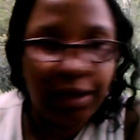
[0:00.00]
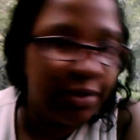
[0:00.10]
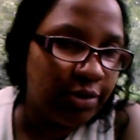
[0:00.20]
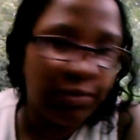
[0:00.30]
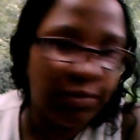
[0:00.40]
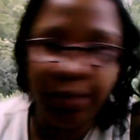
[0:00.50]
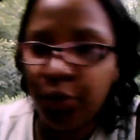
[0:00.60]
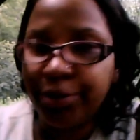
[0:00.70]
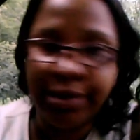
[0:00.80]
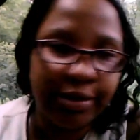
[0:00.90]
of zone. I'm
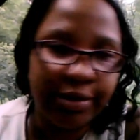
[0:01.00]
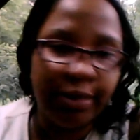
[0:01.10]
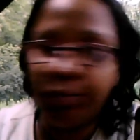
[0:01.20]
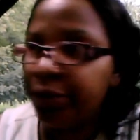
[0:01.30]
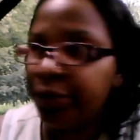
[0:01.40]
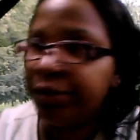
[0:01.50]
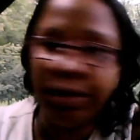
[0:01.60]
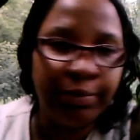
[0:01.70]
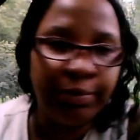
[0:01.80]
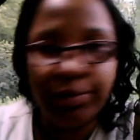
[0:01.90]
always somewhere
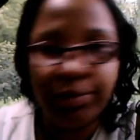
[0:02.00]
near,